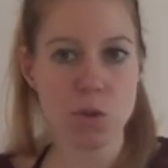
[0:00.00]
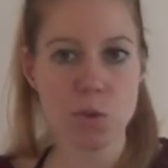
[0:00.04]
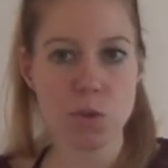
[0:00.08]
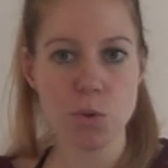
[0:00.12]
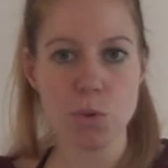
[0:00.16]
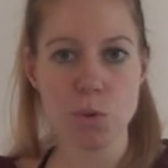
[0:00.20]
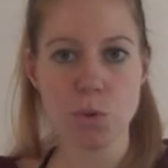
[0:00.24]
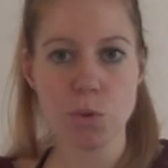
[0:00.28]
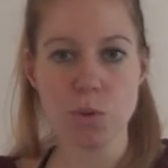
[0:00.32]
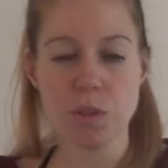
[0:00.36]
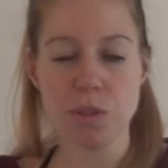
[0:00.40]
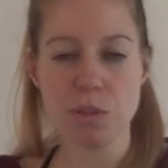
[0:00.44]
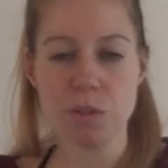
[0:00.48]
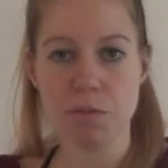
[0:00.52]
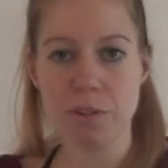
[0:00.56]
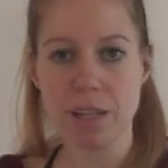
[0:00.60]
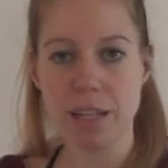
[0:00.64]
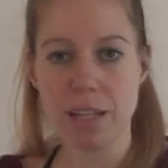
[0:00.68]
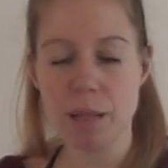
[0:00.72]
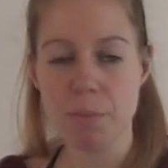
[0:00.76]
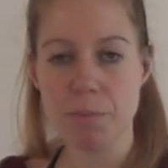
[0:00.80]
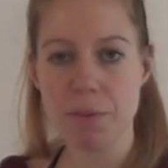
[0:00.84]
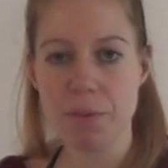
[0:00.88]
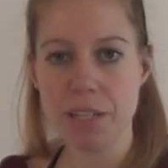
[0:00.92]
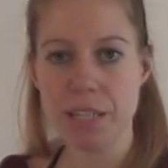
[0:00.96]
to
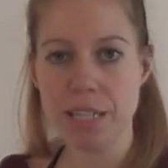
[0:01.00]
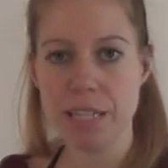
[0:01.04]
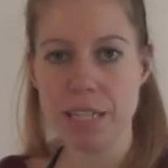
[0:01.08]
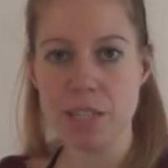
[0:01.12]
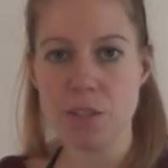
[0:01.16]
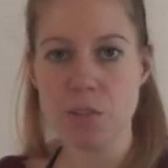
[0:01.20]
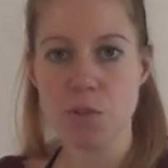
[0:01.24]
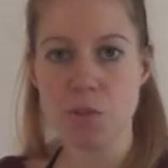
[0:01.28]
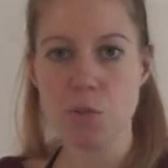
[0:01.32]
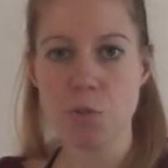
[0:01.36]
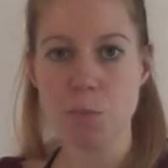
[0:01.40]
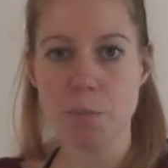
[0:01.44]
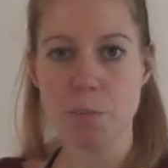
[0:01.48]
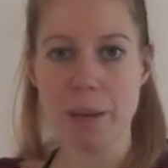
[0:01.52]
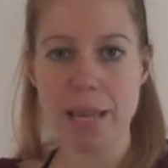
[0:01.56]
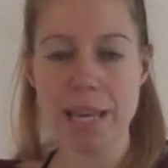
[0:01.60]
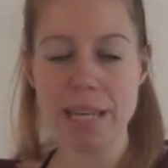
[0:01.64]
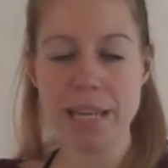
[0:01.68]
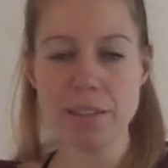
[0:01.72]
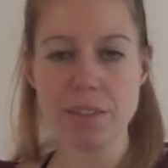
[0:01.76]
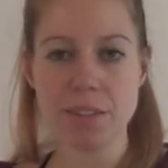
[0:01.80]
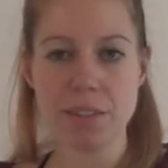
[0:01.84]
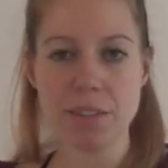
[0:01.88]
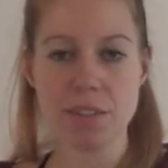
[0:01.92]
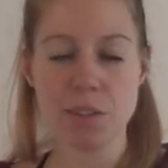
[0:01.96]
develop the need to mate